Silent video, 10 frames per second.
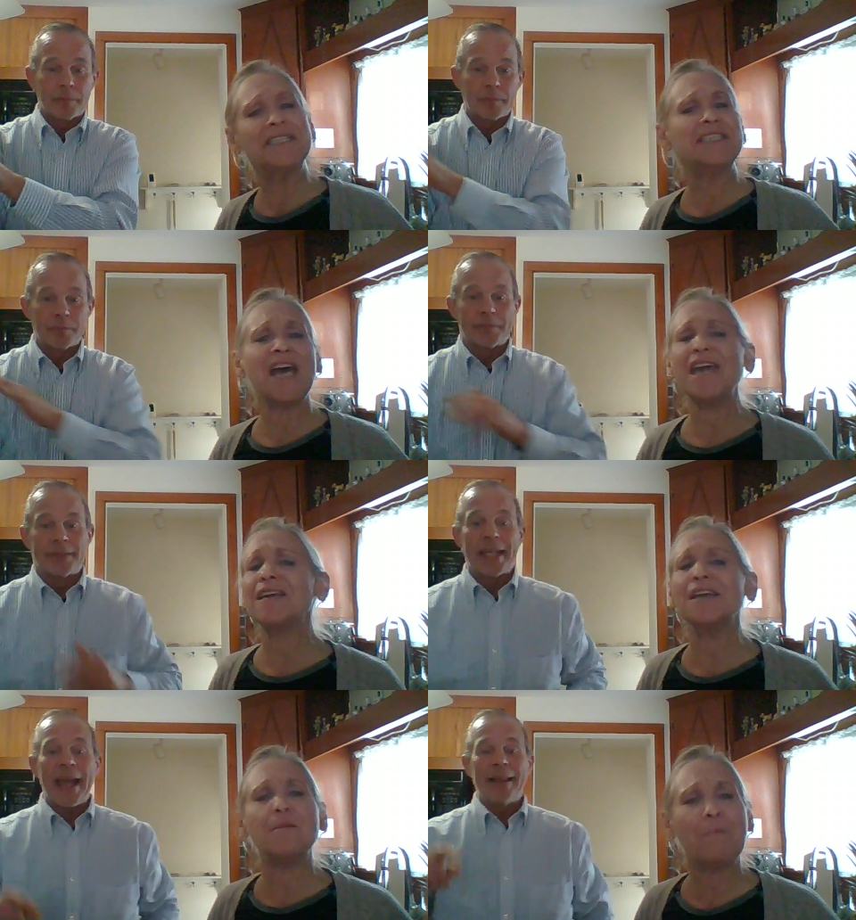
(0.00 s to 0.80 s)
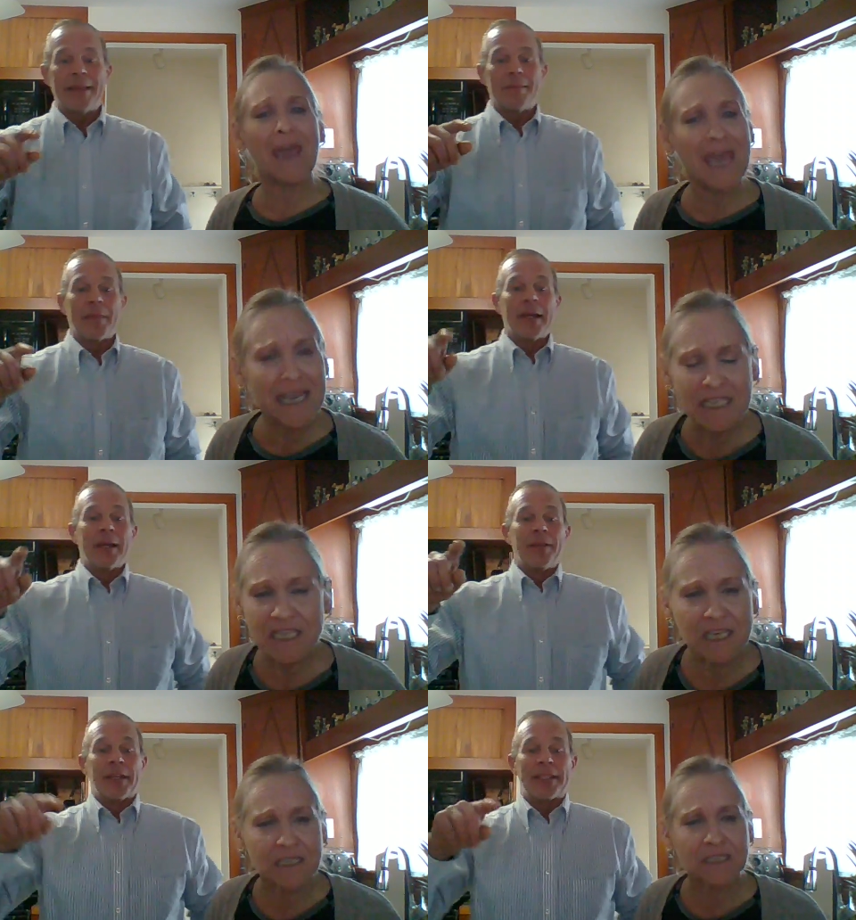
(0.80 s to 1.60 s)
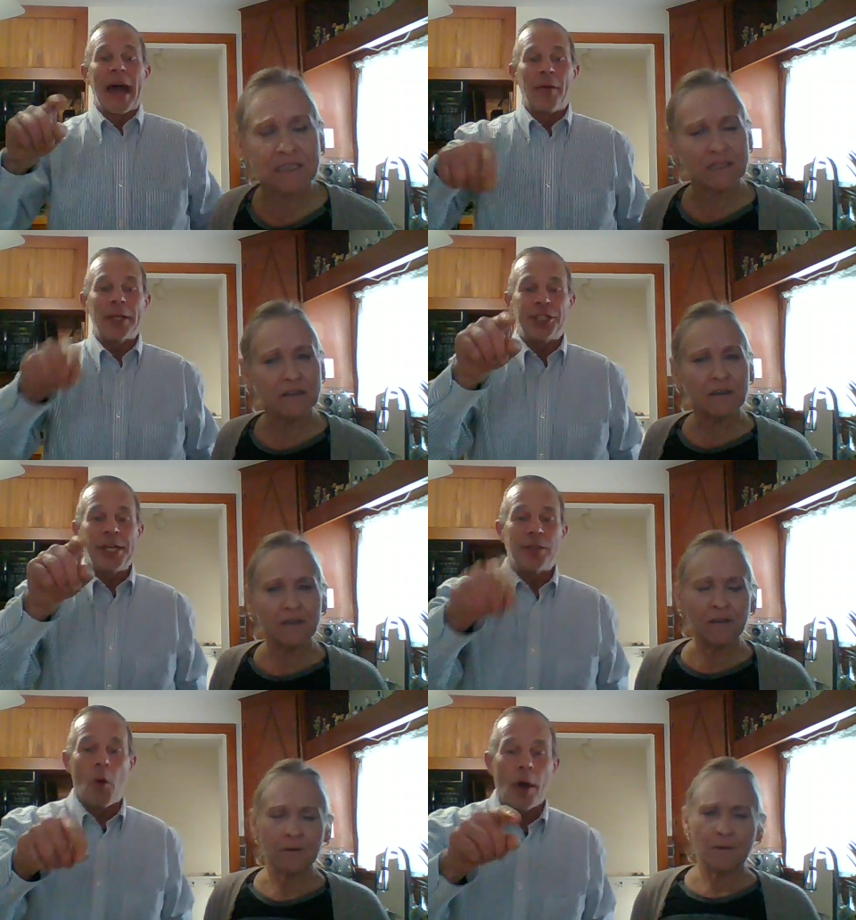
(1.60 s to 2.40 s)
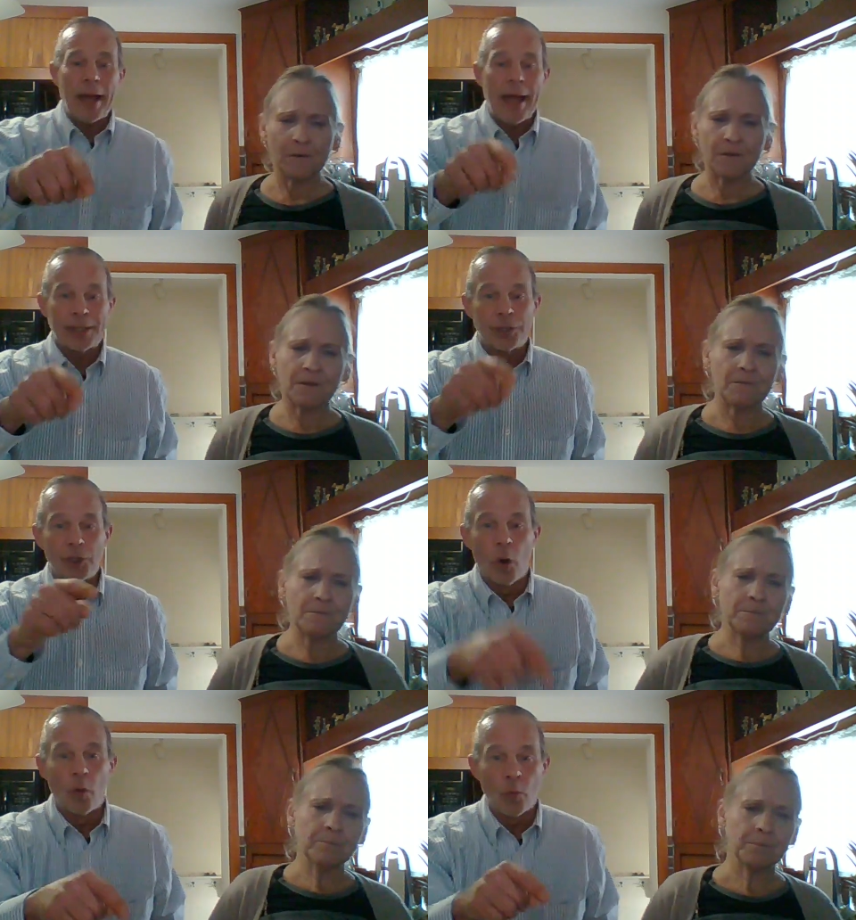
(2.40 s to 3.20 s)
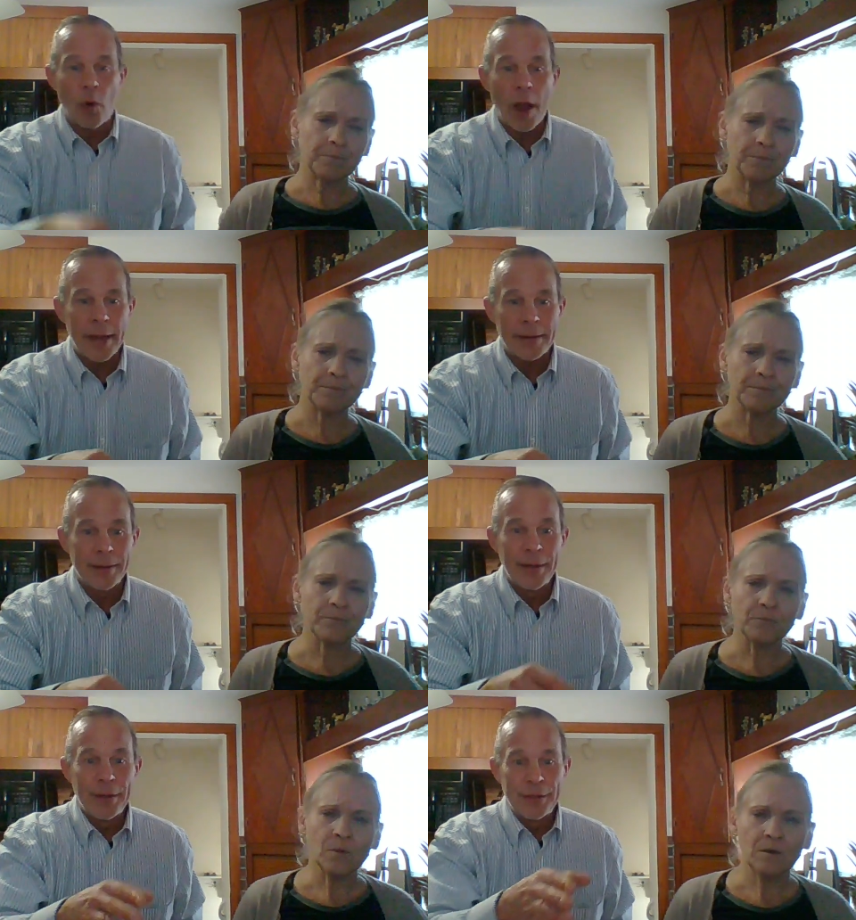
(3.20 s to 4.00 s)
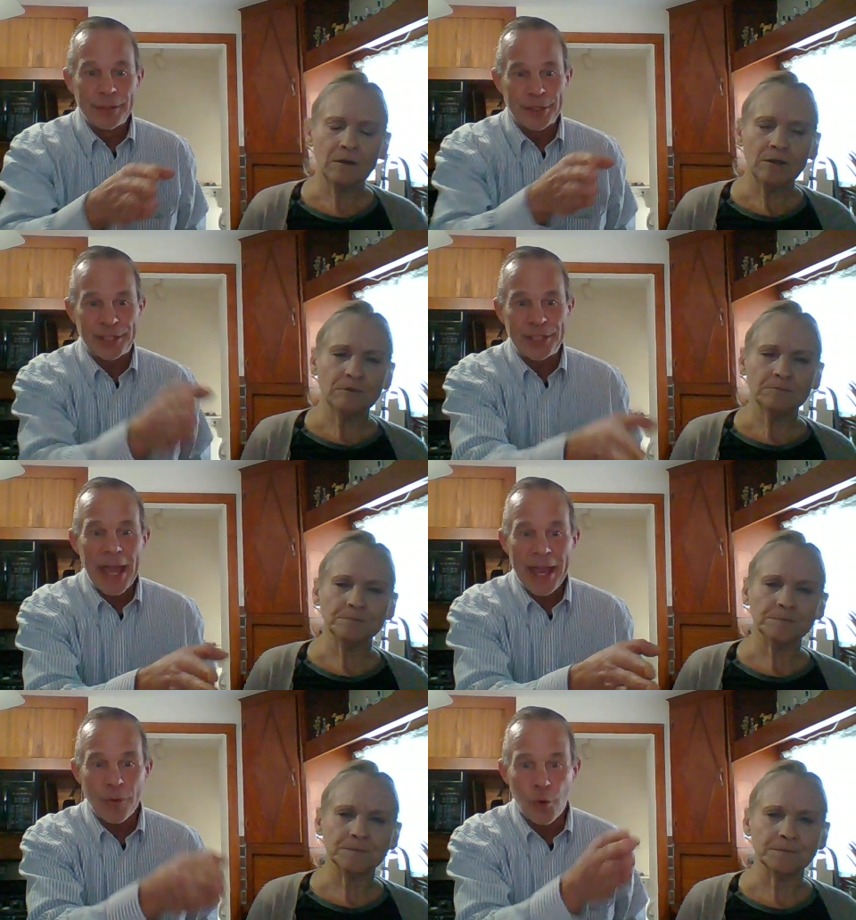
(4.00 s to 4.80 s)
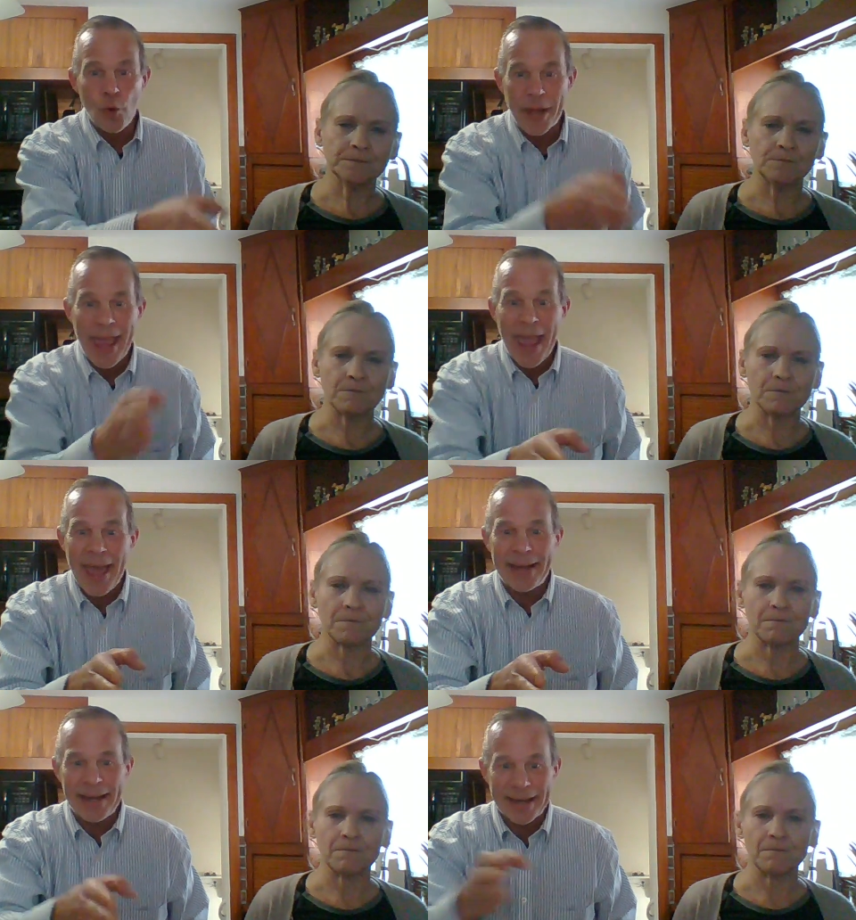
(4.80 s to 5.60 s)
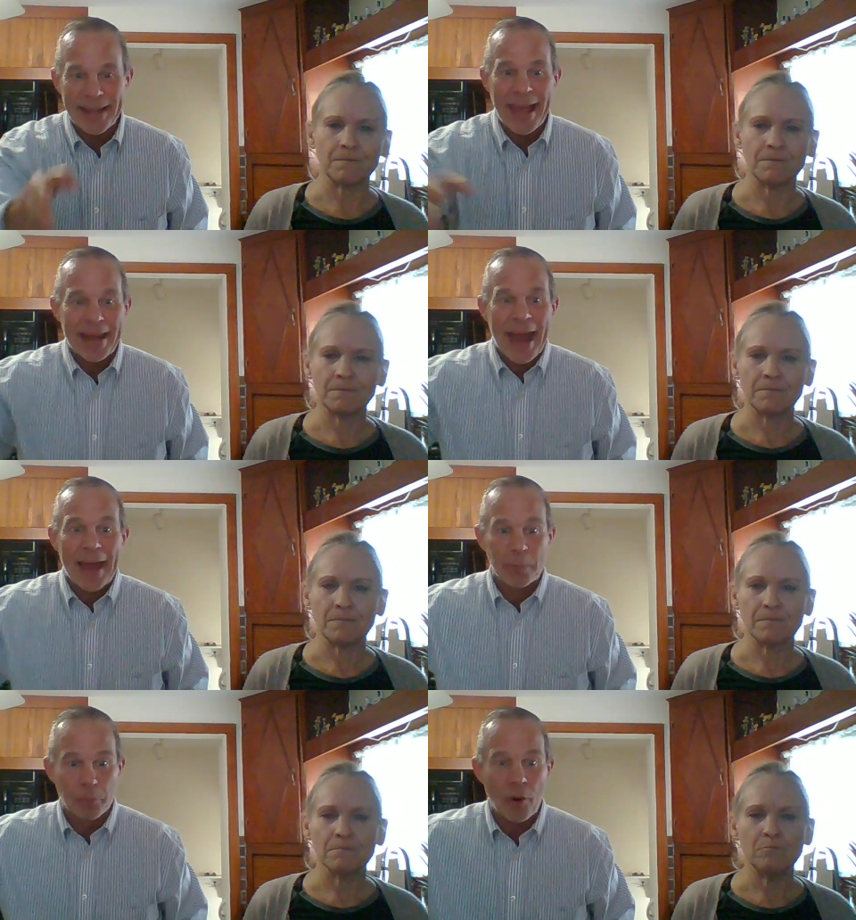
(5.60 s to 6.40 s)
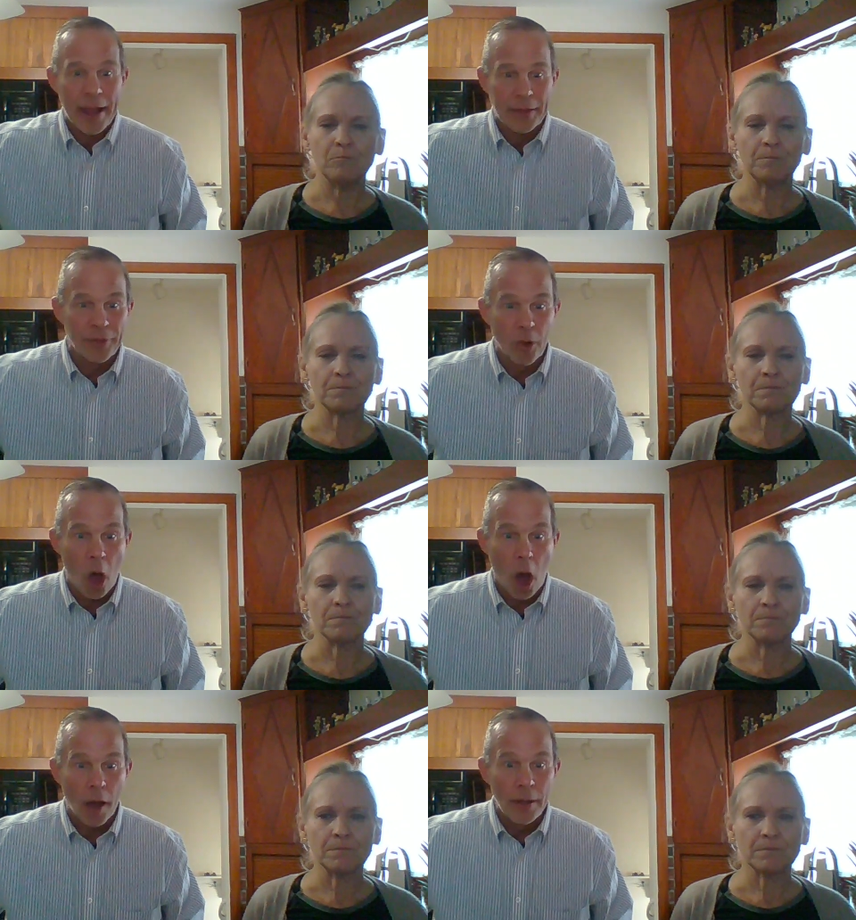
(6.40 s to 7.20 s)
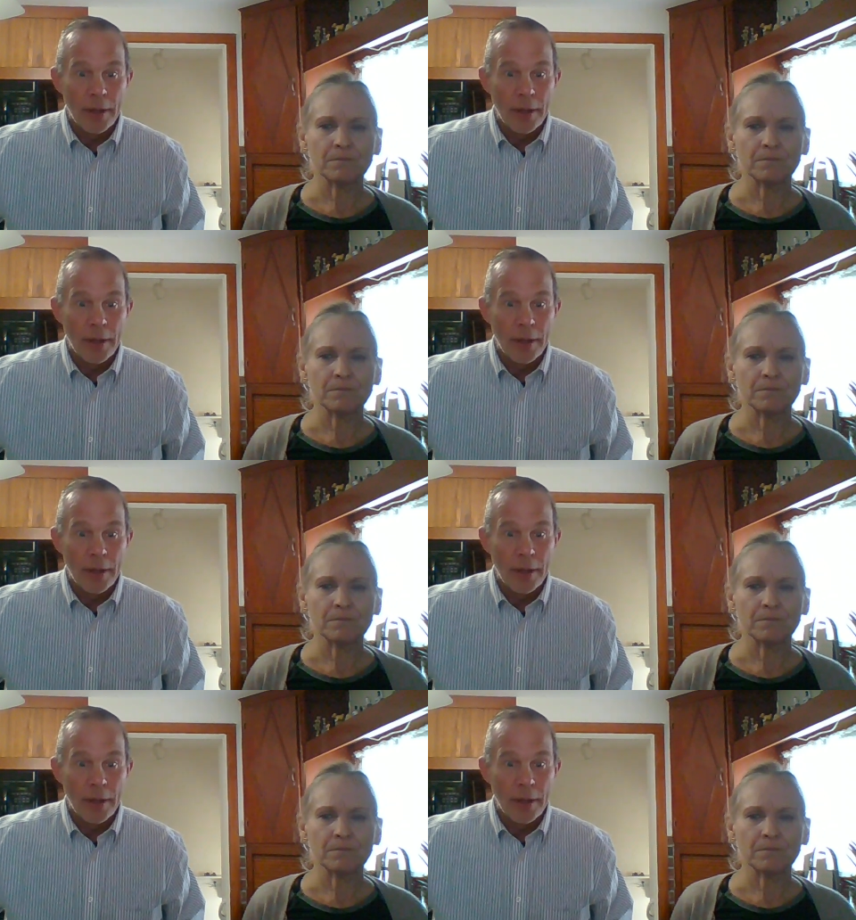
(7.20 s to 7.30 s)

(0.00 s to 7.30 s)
Speaker 1: a daily, daily basis. The town of Cheektowaga has no right to say who can and cannot break the law.